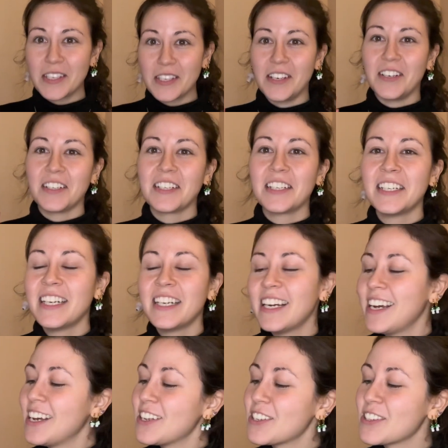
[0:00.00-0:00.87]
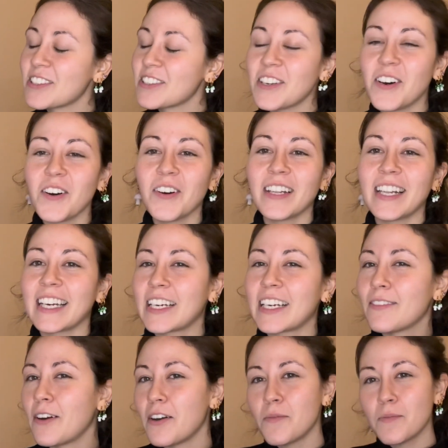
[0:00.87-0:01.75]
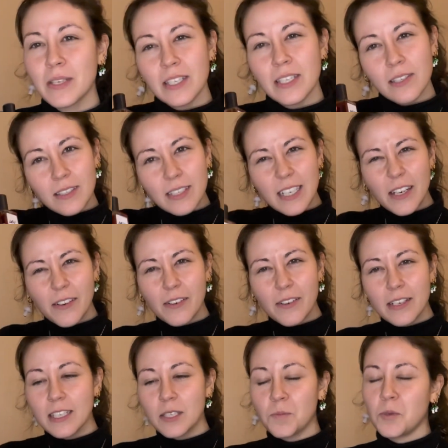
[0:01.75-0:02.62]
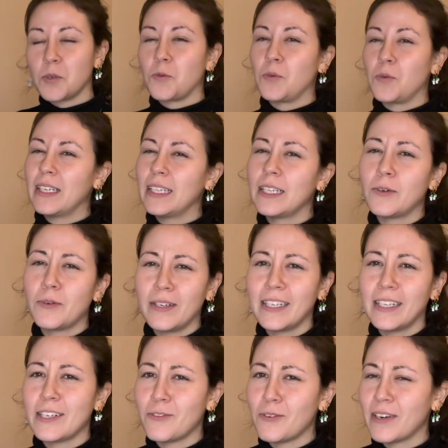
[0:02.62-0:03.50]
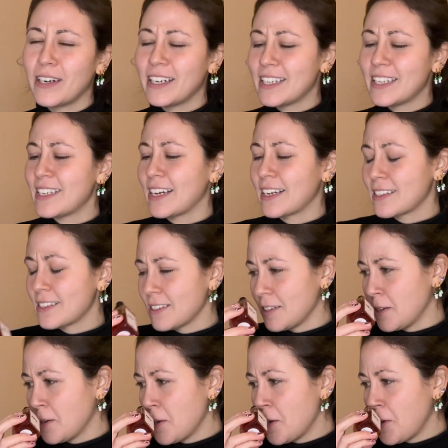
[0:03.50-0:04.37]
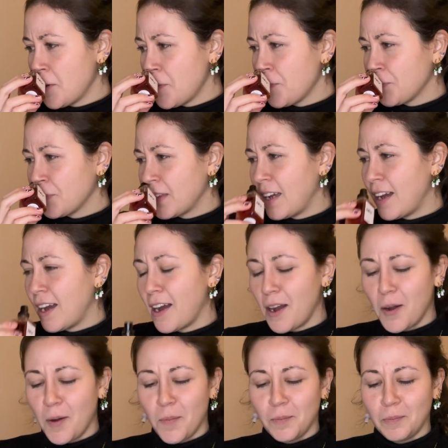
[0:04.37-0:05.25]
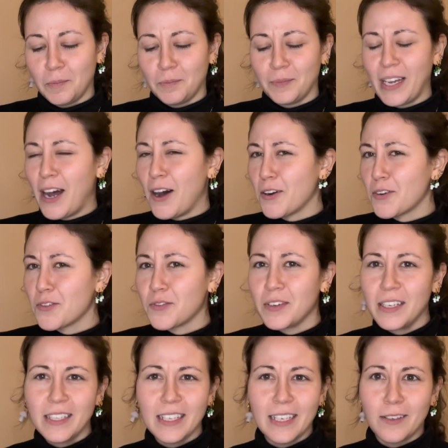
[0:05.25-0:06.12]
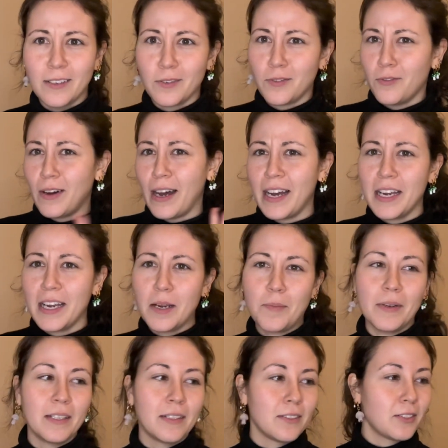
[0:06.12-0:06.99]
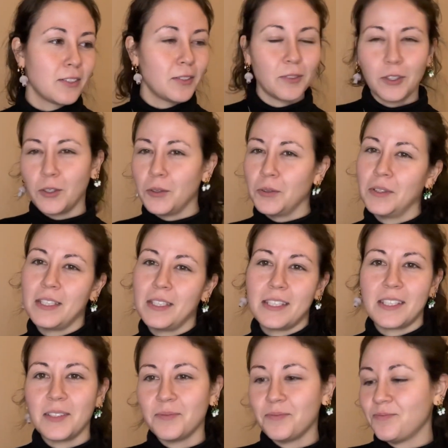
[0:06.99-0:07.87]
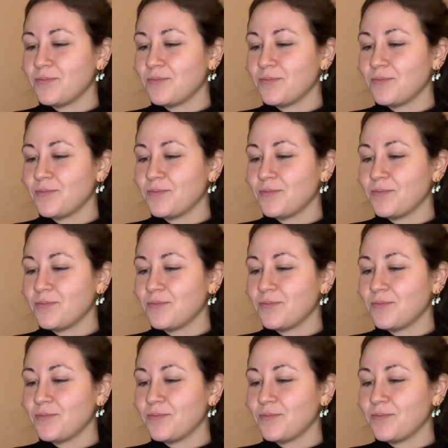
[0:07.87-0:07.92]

on, so like a very mysterious but really, really, really sexy outfit and vibe, and you know, this,